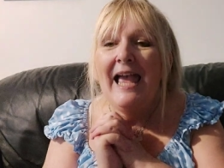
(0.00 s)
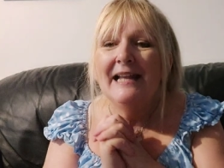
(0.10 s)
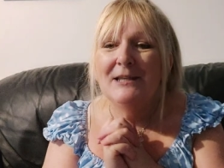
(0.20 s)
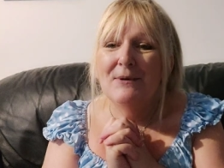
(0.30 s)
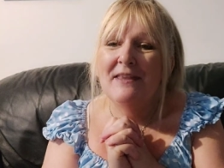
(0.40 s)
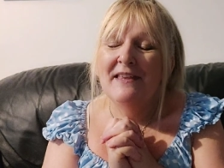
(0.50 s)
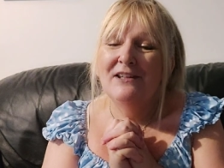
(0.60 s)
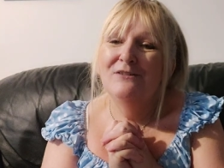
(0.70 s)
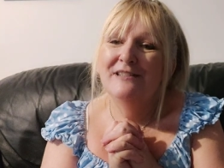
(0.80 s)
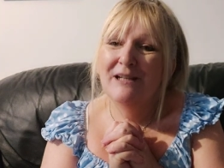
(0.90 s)
Anyway,
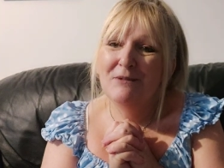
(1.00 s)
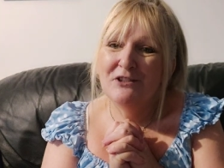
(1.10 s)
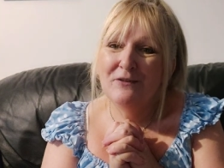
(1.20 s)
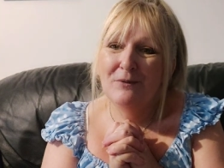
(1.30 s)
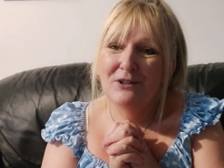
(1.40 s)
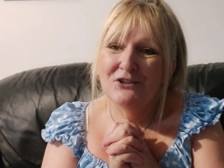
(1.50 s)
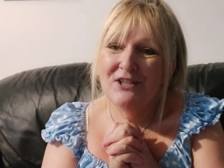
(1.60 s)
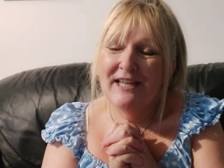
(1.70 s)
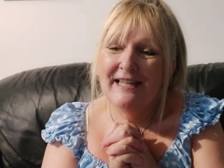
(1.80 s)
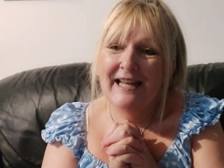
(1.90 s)
thank you so much for
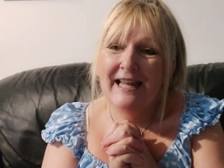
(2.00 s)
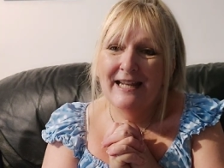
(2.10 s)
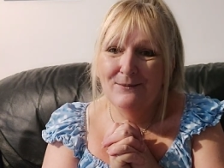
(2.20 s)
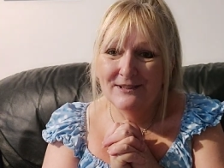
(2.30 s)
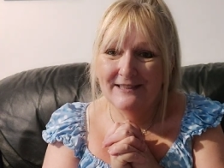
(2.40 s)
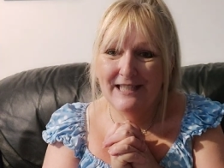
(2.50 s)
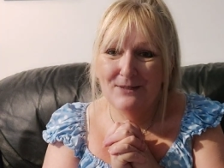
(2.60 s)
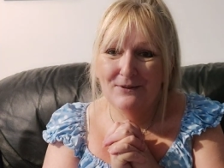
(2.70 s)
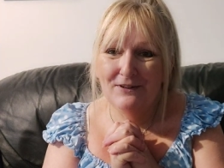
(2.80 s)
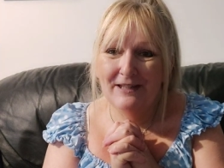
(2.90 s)
watching, and I will see
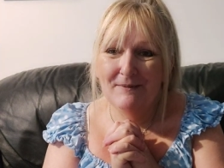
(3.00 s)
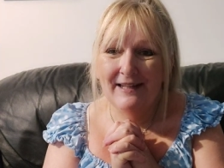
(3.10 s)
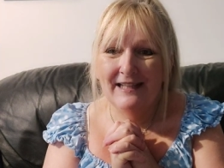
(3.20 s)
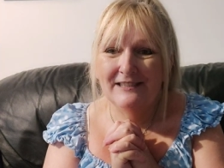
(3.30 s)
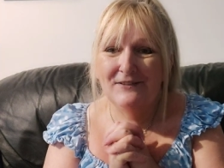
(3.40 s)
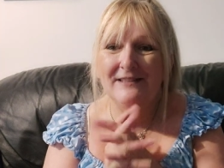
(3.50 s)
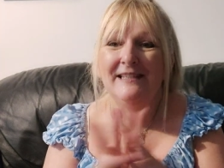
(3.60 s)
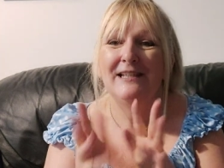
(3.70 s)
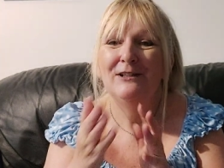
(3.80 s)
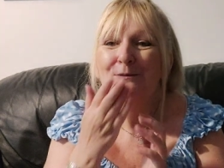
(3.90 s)
you all in my next
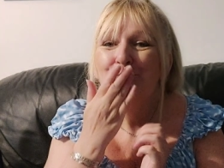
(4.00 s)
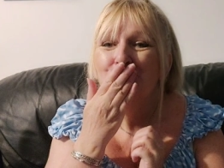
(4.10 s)
video.